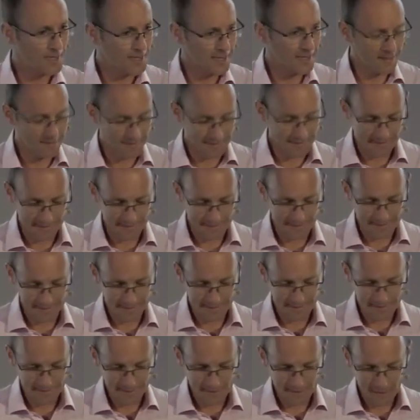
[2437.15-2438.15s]
aren't there,
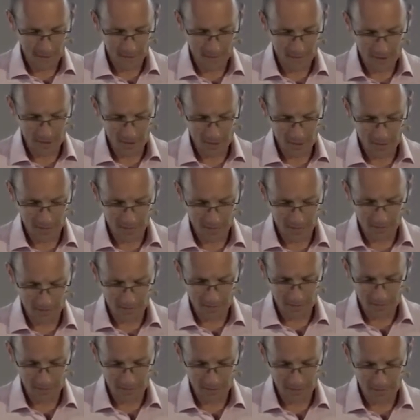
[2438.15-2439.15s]
to be
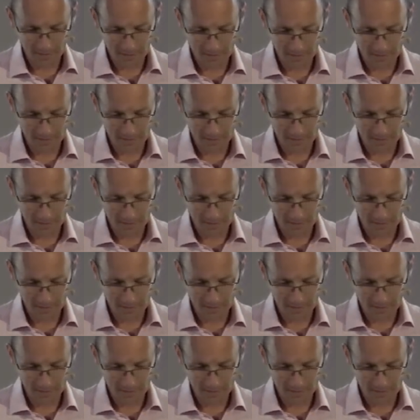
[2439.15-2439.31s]
generous.